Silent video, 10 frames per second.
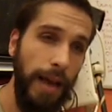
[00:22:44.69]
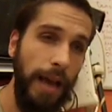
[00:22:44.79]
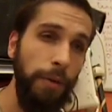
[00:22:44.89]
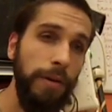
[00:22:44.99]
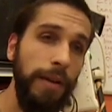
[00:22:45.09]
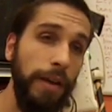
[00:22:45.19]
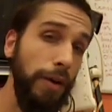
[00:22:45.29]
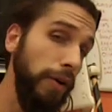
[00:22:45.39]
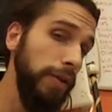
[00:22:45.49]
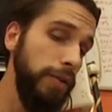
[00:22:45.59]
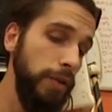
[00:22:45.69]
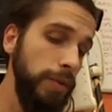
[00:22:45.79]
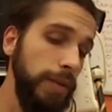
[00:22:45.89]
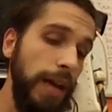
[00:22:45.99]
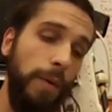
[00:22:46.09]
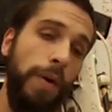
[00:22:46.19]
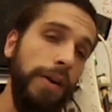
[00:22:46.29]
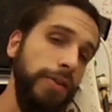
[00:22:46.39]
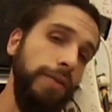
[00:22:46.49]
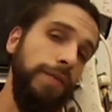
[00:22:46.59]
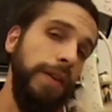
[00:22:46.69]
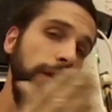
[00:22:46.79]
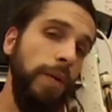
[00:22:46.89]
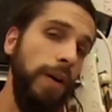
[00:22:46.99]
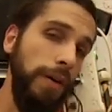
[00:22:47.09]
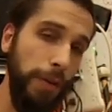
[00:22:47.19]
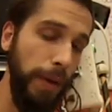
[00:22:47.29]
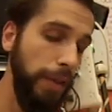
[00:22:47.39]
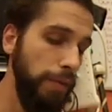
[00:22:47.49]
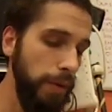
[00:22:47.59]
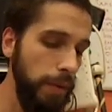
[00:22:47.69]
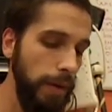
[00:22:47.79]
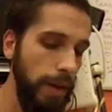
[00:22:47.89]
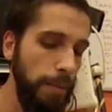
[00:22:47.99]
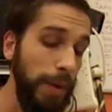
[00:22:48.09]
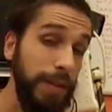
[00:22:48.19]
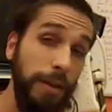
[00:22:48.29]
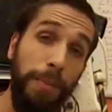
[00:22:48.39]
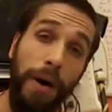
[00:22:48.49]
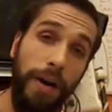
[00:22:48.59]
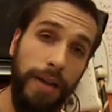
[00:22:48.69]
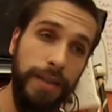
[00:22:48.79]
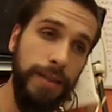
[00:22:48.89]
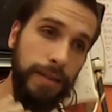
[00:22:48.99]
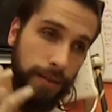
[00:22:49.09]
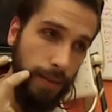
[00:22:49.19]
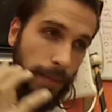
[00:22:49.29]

I would encourage you to not watch a video all the way through, but to pause,